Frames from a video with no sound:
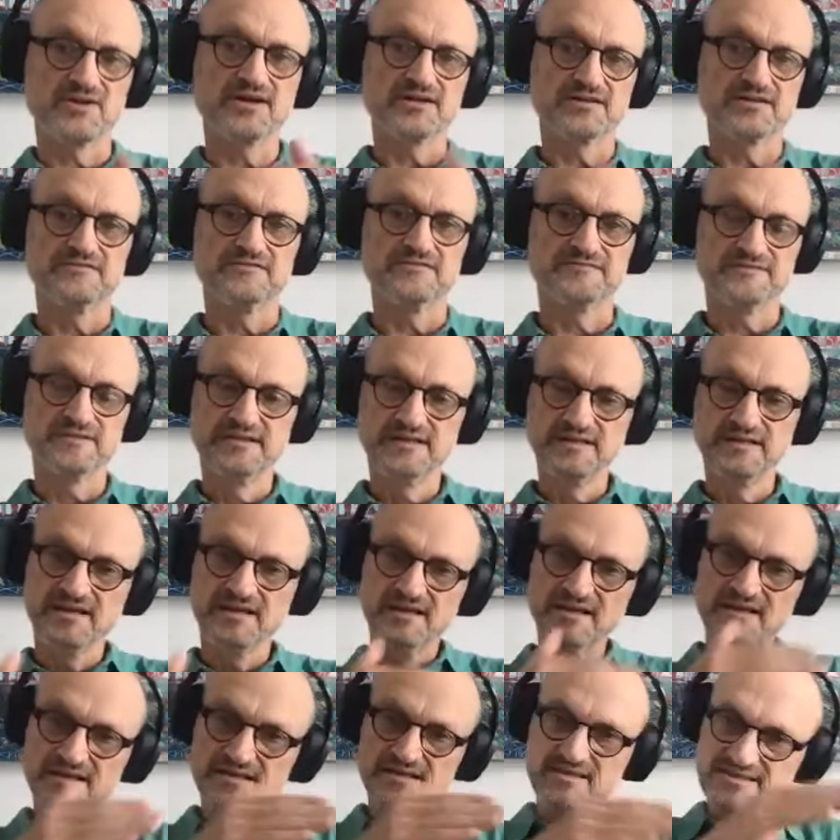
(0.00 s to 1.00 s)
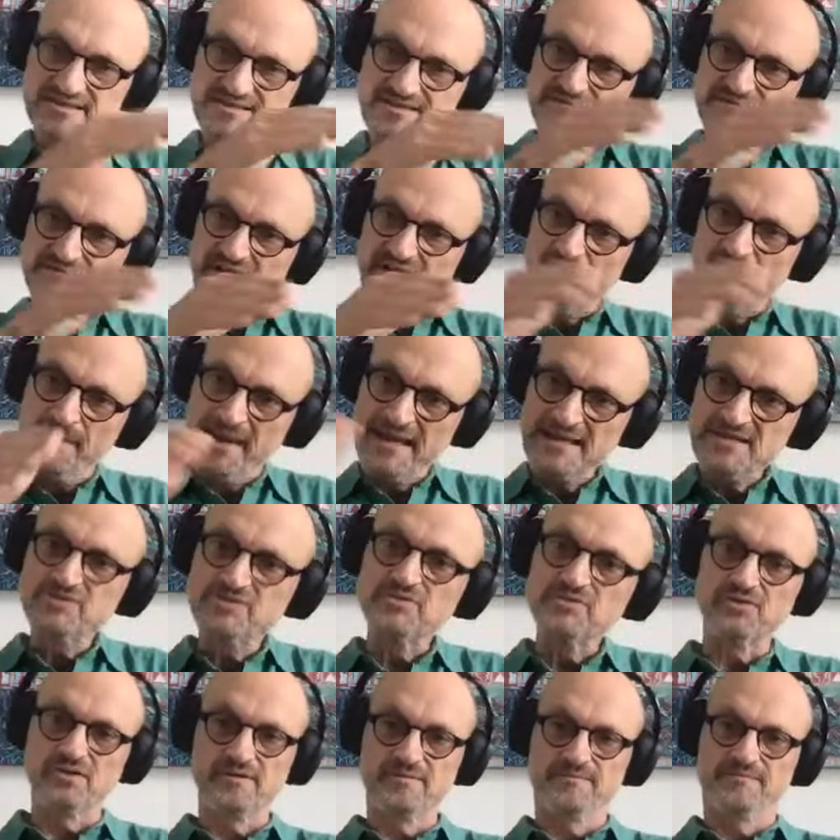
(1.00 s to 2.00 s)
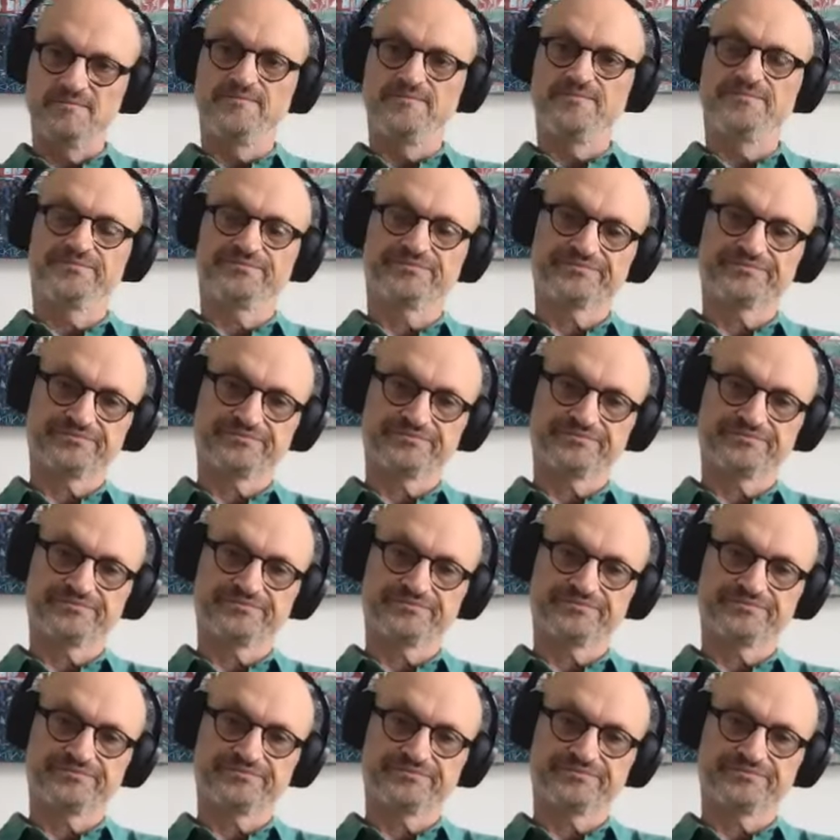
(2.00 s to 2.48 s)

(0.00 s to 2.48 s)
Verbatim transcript: side of developmental,